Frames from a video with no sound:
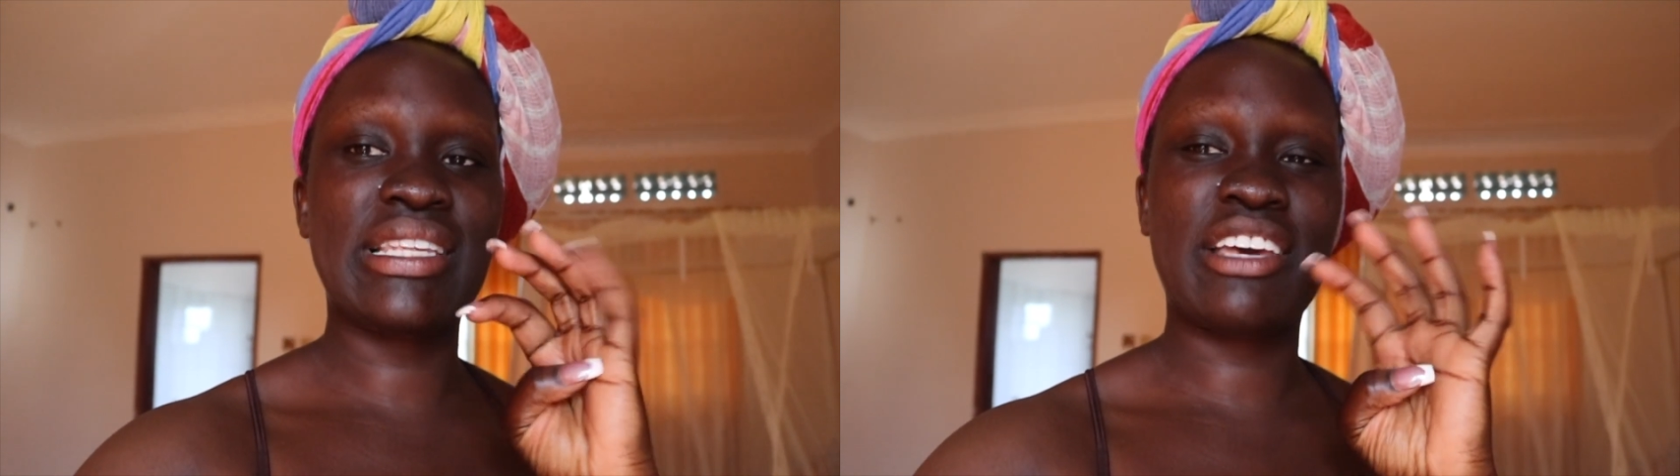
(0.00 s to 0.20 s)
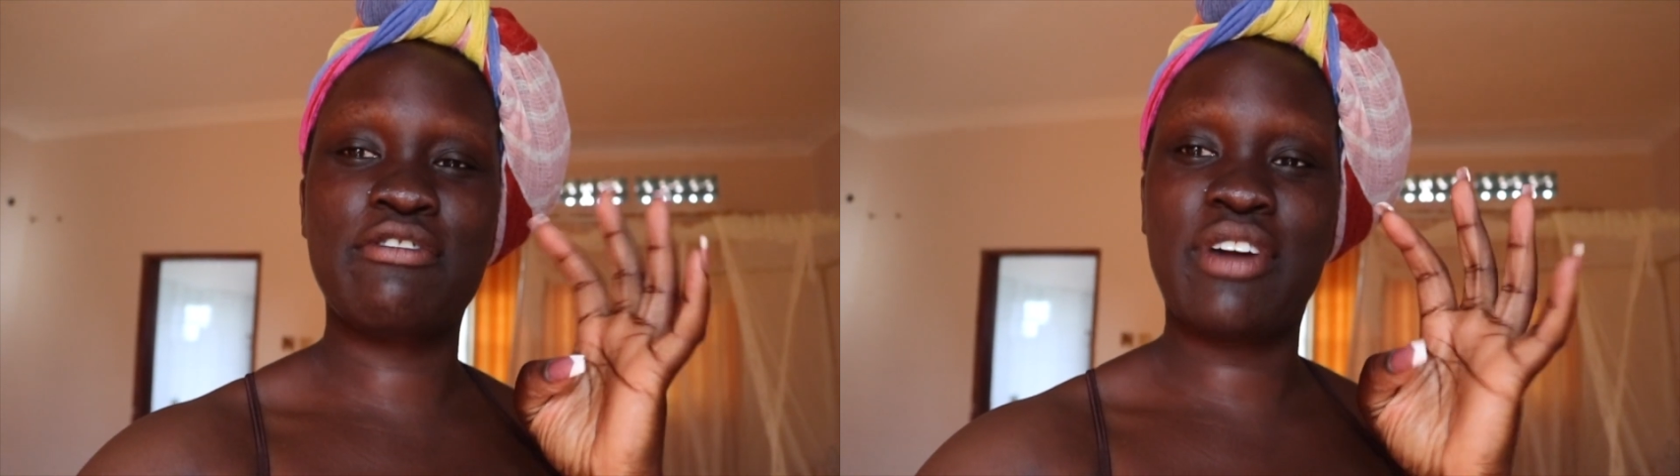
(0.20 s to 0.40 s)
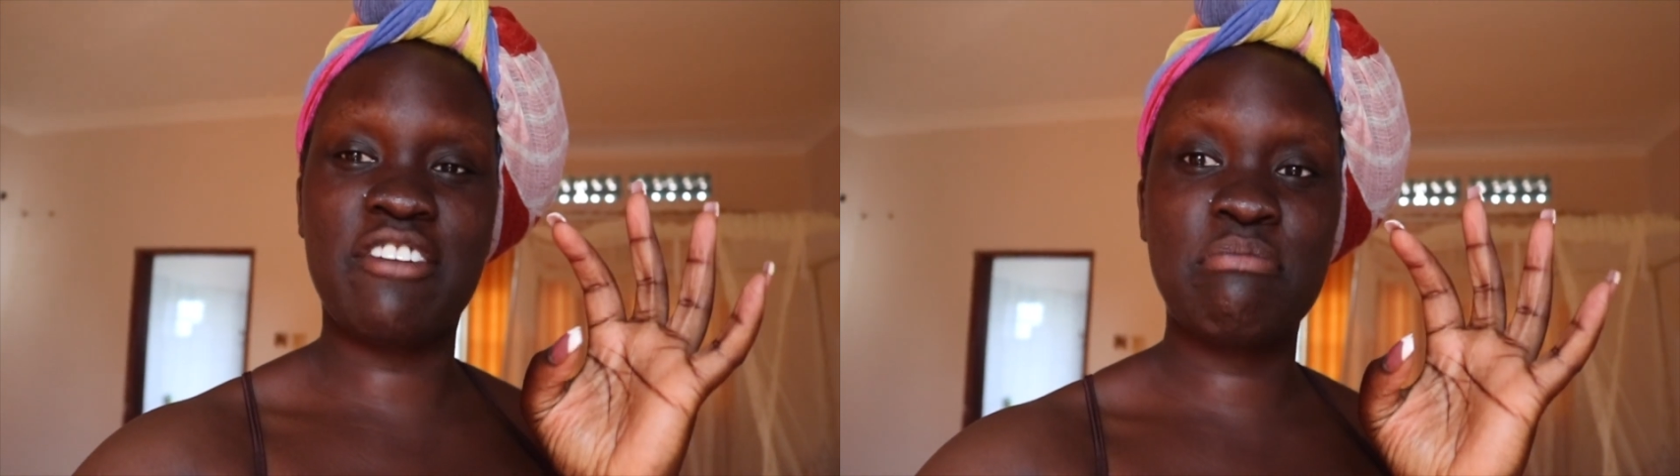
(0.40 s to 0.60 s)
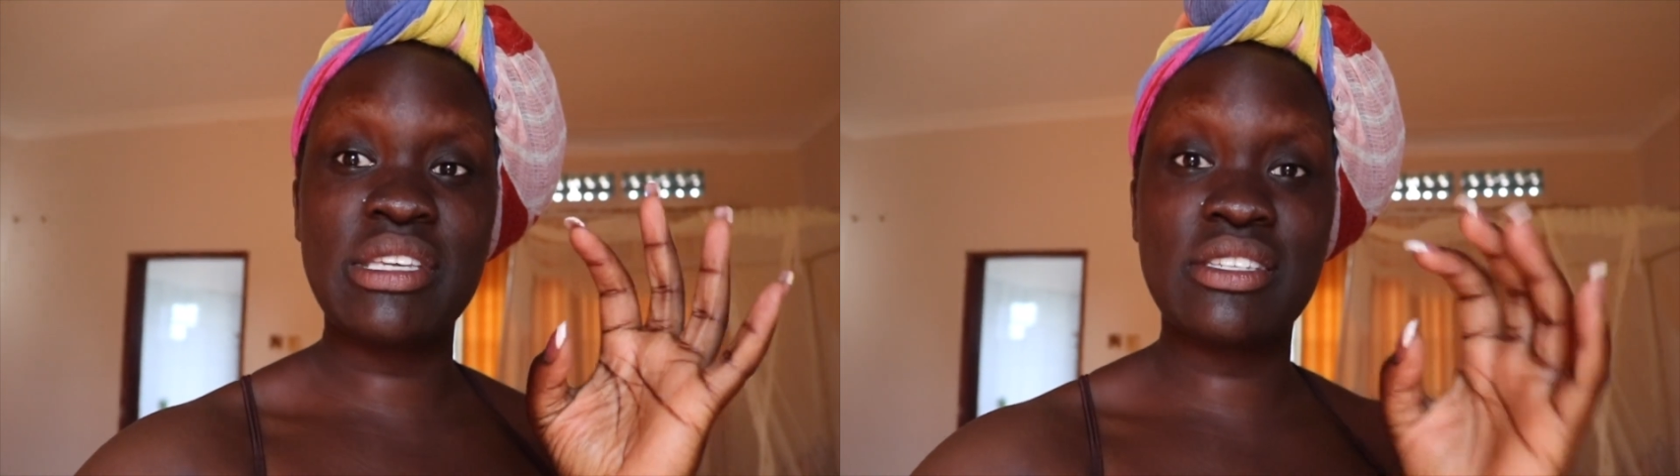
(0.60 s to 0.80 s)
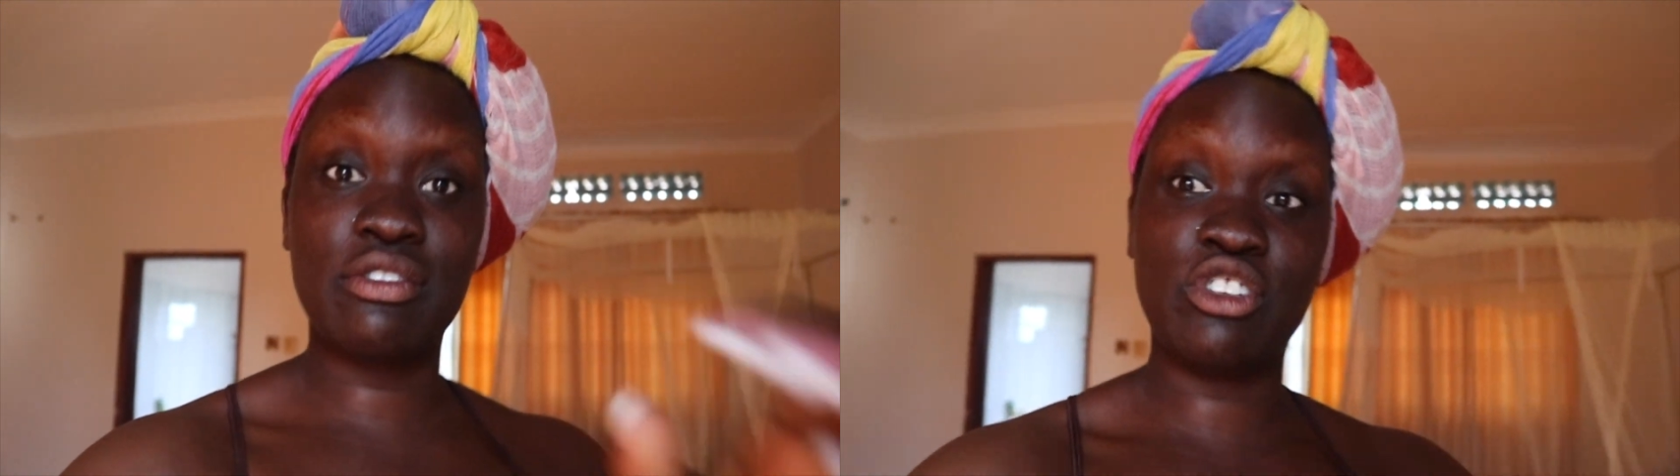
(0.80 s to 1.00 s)
like 5
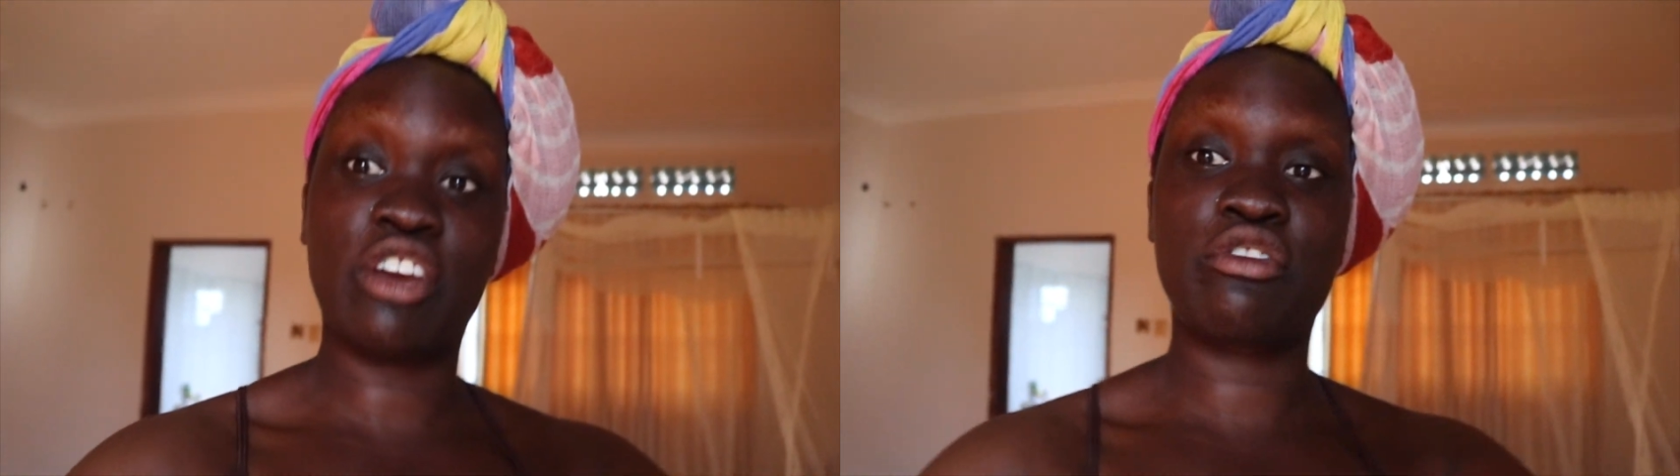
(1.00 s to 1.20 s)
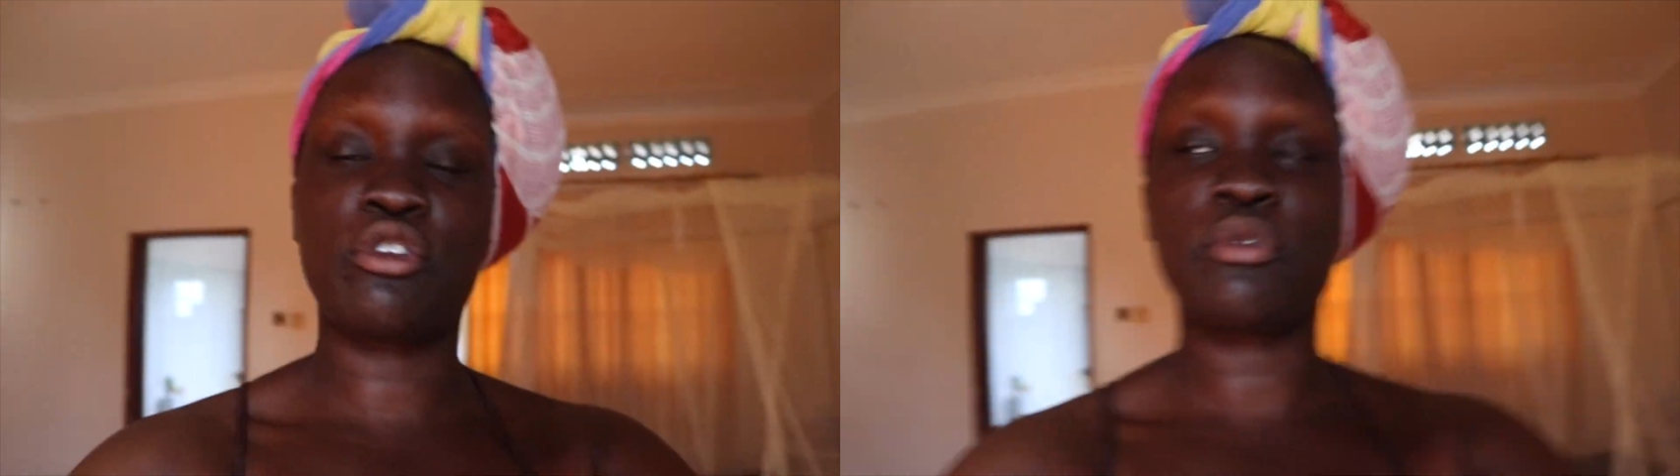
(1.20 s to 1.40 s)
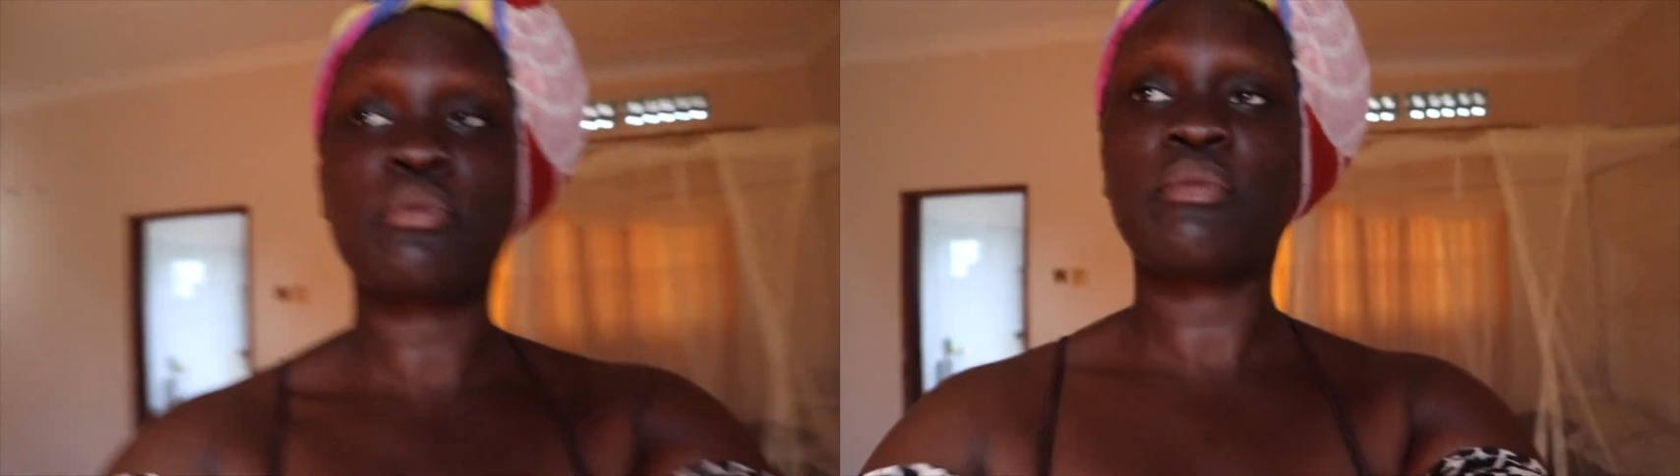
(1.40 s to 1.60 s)
pieces of jackfruit.